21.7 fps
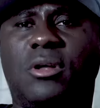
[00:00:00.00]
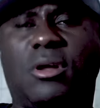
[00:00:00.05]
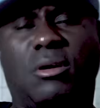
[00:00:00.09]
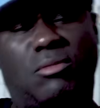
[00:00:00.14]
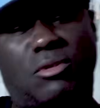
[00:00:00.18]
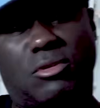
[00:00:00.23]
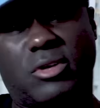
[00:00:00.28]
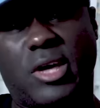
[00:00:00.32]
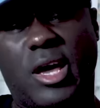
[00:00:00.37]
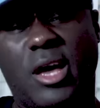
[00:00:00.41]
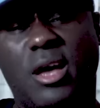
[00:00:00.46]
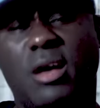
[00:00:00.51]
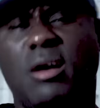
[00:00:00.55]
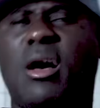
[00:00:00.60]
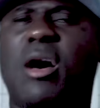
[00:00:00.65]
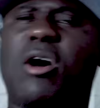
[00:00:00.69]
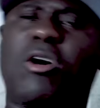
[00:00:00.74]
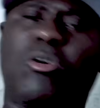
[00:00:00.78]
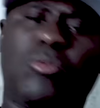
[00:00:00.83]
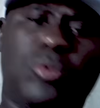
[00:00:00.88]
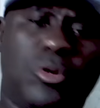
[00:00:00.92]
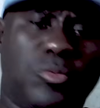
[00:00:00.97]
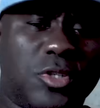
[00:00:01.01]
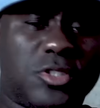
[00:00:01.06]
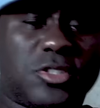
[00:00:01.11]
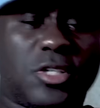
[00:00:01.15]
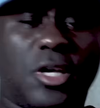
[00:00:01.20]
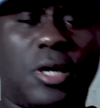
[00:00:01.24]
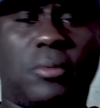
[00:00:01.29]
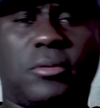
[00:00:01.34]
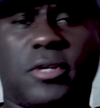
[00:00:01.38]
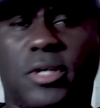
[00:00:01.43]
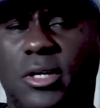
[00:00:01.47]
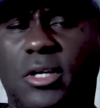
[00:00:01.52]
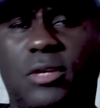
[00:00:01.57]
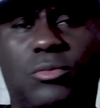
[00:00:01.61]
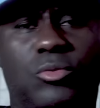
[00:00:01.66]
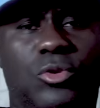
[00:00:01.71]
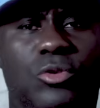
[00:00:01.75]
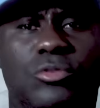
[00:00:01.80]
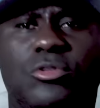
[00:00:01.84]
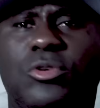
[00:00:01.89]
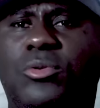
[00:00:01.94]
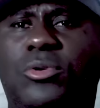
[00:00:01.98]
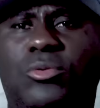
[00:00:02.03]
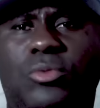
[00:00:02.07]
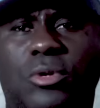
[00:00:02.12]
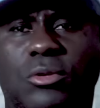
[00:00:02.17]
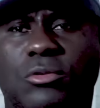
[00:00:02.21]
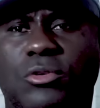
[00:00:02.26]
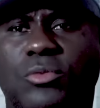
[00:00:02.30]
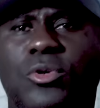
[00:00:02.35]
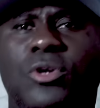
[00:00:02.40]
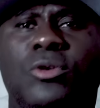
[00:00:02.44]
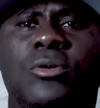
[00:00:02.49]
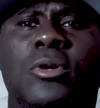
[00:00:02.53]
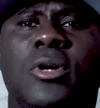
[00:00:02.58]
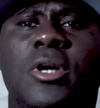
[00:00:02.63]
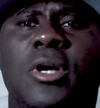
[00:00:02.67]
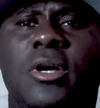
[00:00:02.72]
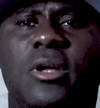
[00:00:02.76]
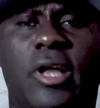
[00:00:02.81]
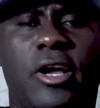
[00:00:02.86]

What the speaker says: Oh, yeah, well, what's up, cuz? Woo.